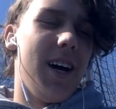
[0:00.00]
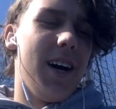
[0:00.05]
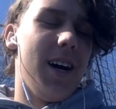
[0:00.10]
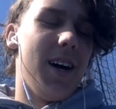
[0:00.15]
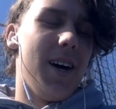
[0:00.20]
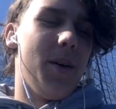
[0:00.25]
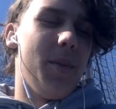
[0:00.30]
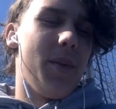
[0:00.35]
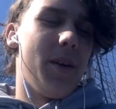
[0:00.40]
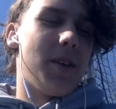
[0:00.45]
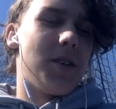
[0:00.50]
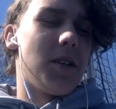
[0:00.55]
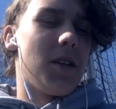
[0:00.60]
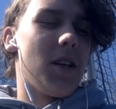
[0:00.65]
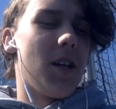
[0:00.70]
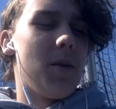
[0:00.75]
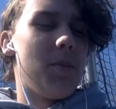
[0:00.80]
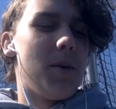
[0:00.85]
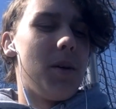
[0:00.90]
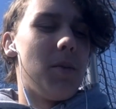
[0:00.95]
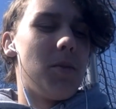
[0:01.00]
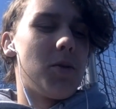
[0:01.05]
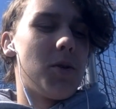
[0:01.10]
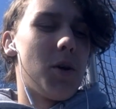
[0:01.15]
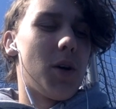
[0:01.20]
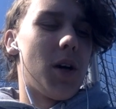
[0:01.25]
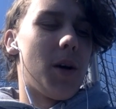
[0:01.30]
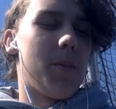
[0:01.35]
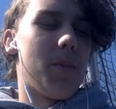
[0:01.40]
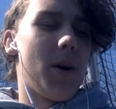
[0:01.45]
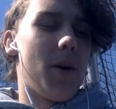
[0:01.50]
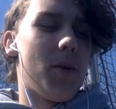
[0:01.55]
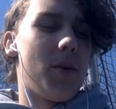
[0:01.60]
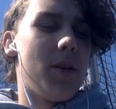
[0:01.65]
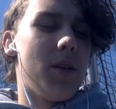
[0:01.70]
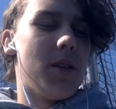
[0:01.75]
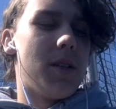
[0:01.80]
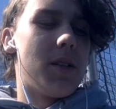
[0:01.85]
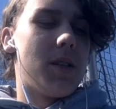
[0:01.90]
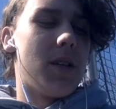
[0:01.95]
There's a lot of people talking about
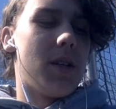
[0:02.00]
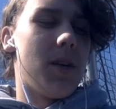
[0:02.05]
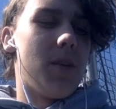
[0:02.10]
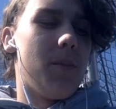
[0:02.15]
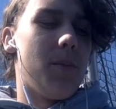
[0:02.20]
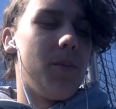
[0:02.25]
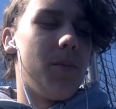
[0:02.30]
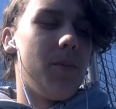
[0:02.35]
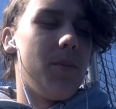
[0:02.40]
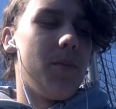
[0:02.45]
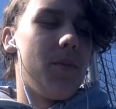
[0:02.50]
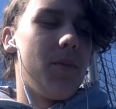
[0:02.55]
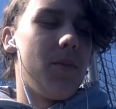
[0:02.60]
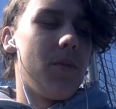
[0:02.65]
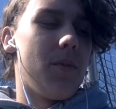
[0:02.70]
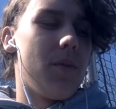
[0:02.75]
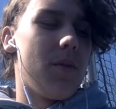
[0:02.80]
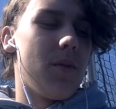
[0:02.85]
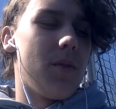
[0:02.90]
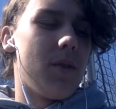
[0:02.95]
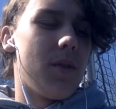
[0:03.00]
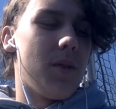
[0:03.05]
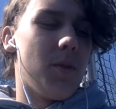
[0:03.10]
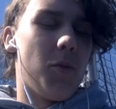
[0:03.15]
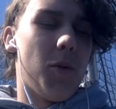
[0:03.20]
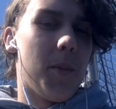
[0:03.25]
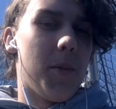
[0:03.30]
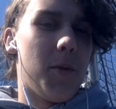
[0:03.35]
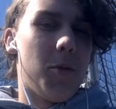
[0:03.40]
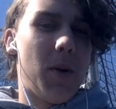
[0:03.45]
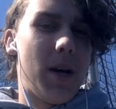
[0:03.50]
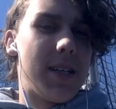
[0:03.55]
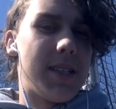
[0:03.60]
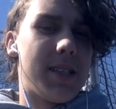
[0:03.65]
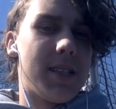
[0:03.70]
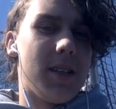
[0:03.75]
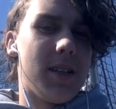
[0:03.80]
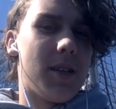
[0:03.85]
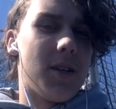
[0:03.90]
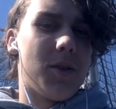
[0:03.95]
this. The women rights
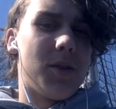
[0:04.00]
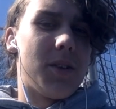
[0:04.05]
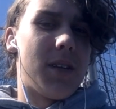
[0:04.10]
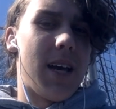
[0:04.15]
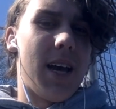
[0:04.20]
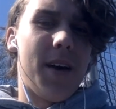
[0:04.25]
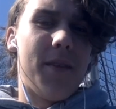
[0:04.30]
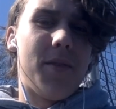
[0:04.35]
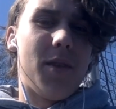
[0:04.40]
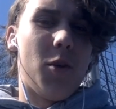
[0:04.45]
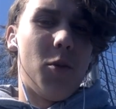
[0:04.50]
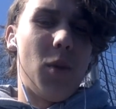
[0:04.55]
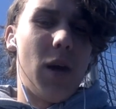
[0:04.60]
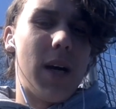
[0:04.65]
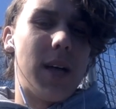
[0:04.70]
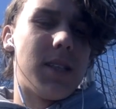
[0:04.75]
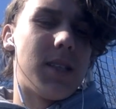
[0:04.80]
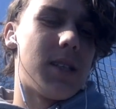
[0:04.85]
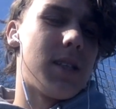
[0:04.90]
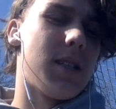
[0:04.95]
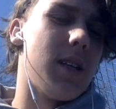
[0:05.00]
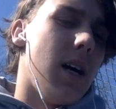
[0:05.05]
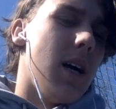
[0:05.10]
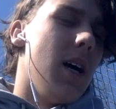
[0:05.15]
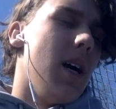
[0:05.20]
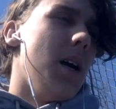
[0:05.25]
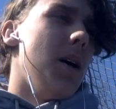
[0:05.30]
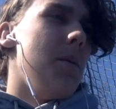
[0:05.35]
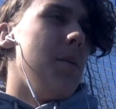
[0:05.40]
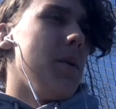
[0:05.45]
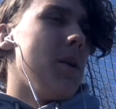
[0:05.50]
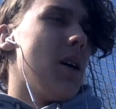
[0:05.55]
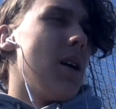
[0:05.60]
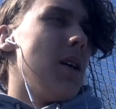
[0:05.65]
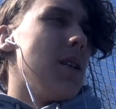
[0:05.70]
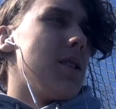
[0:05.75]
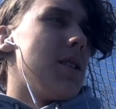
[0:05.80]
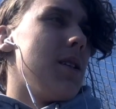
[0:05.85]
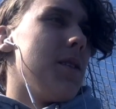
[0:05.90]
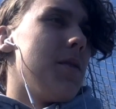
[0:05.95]
still don't have their rights,
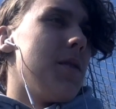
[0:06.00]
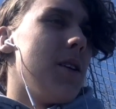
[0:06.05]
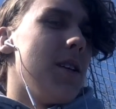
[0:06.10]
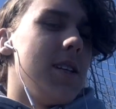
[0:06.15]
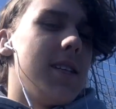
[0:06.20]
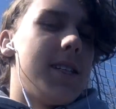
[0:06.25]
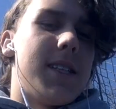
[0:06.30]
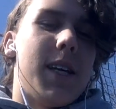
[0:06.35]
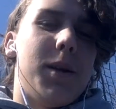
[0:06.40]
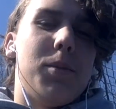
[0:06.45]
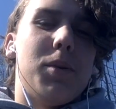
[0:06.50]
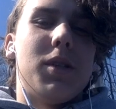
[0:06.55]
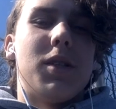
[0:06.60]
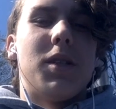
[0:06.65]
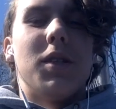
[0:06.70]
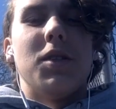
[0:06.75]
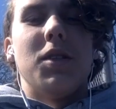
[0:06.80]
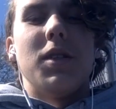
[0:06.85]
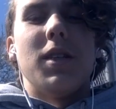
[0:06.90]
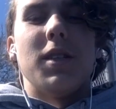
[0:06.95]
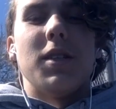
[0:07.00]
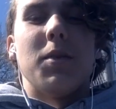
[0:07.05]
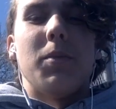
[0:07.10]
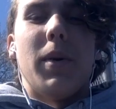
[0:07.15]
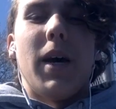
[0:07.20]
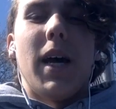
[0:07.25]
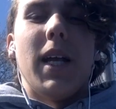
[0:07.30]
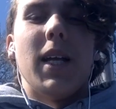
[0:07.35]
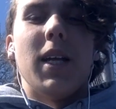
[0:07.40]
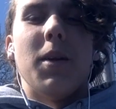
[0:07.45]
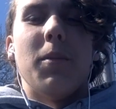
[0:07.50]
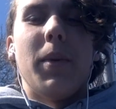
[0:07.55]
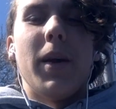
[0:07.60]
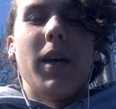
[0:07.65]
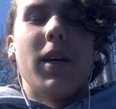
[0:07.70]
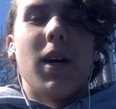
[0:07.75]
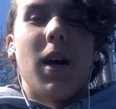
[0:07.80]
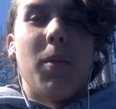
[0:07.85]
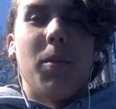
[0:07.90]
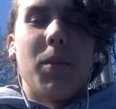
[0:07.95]
because if they're in the same position as men in a
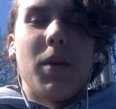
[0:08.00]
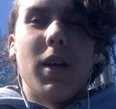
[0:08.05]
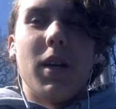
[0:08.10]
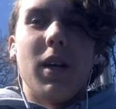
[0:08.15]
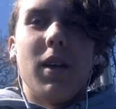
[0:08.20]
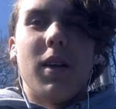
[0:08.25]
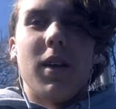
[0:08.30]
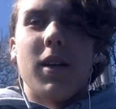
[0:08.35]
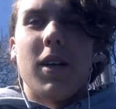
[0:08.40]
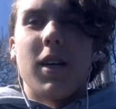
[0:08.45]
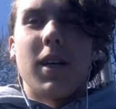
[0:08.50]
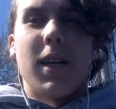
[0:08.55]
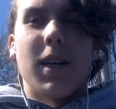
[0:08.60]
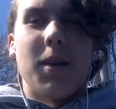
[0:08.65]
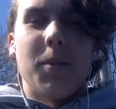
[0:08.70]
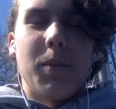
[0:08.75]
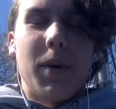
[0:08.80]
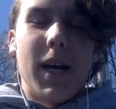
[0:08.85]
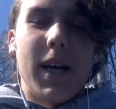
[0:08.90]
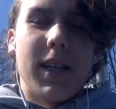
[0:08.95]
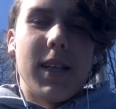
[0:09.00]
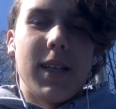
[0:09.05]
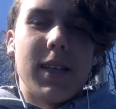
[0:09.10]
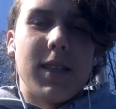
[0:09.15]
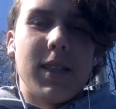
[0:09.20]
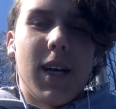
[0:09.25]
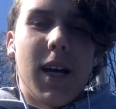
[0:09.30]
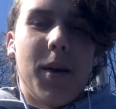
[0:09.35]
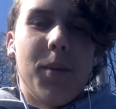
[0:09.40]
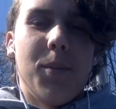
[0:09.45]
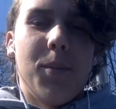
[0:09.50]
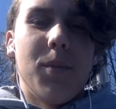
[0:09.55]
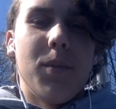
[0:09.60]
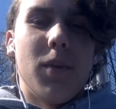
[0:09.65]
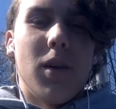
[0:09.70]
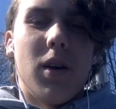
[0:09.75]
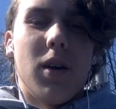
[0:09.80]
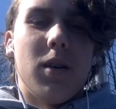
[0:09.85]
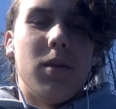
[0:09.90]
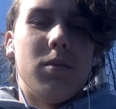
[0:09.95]
big company, they're not getting paid the
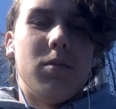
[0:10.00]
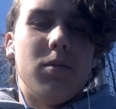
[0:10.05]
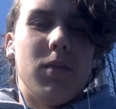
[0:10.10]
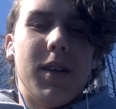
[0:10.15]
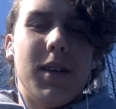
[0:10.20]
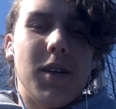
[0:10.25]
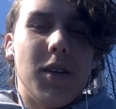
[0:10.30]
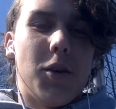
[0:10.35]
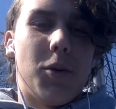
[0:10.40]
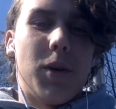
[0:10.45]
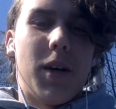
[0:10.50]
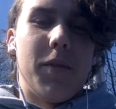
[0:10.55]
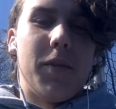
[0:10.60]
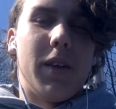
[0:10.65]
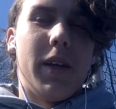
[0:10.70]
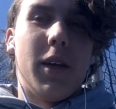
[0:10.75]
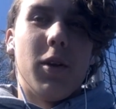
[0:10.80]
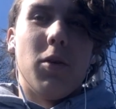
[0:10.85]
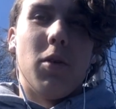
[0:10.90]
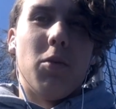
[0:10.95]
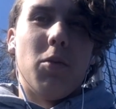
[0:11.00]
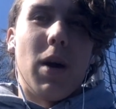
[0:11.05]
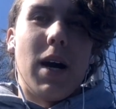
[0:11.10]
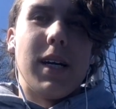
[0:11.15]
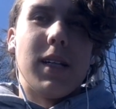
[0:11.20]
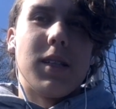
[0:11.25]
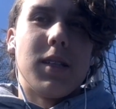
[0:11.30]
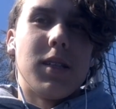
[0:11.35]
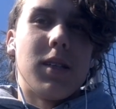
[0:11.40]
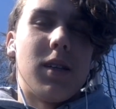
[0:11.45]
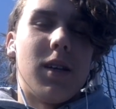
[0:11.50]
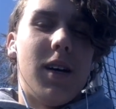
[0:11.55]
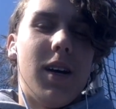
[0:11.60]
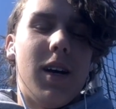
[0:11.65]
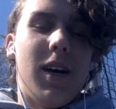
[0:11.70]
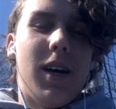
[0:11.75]
same, and they don't have the equal rights.